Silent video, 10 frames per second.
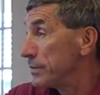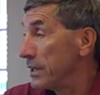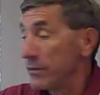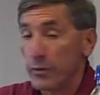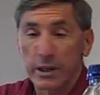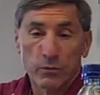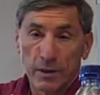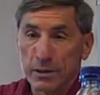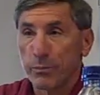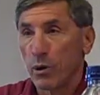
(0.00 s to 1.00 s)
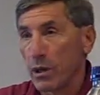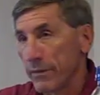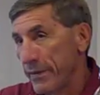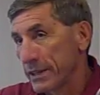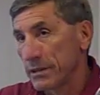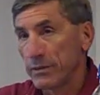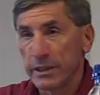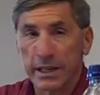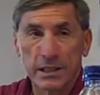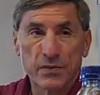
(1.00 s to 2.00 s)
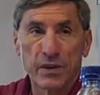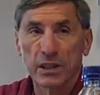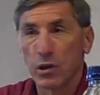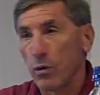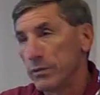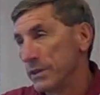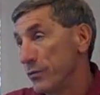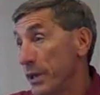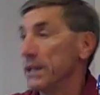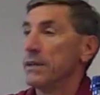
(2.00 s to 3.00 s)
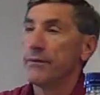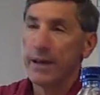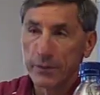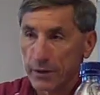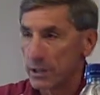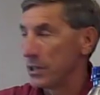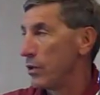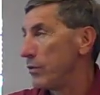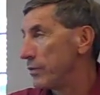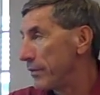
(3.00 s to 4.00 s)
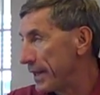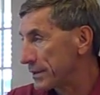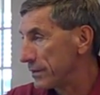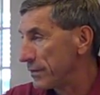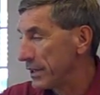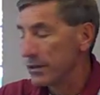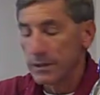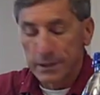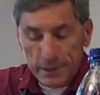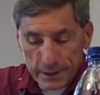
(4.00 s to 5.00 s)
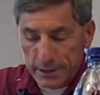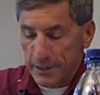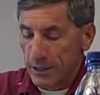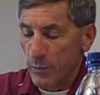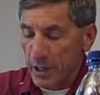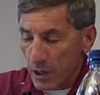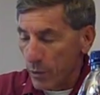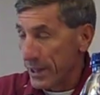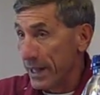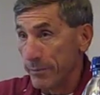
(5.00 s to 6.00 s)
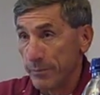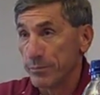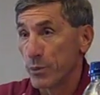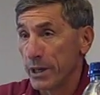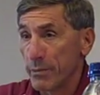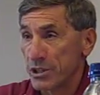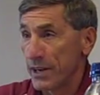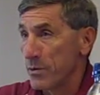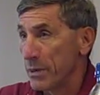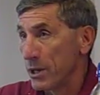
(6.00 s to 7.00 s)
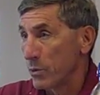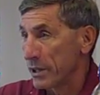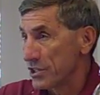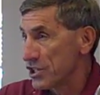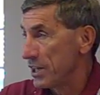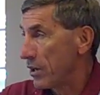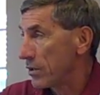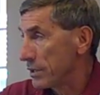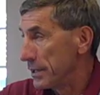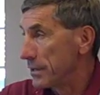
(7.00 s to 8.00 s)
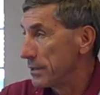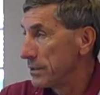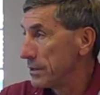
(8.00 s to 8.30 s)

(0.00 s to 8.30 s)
And if we can run the ball effectively against Villanova, if we can defend Villanova effectively, then we know that pretty much everybody we're going to see in our league,